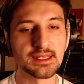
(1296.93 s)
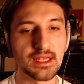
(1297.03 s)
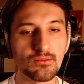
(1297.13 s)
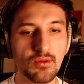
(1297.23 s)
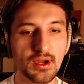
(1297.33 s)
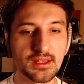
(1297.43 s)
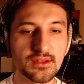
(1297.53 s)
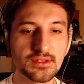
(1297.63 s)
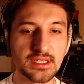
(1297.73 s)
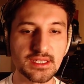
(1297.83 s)
then one
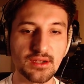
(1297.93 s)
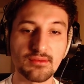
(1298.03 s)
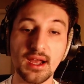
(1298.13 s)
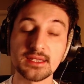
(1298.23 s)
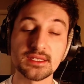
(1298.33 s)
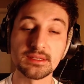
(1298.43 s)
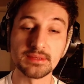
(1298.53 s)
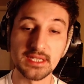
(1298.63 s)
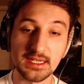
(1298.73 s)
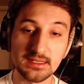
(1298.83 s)
loses their rights to
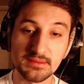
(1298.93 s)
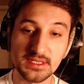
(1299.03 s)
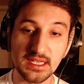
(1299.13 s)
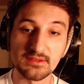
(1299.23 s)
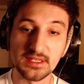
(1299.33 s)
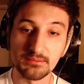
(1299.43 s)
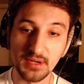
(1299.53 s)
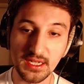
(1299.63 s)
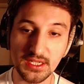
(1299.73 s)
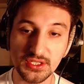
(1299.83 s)
protect themselves and
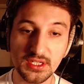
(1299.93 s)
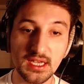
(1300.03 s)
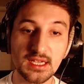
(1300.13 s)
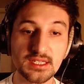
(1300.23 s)
punish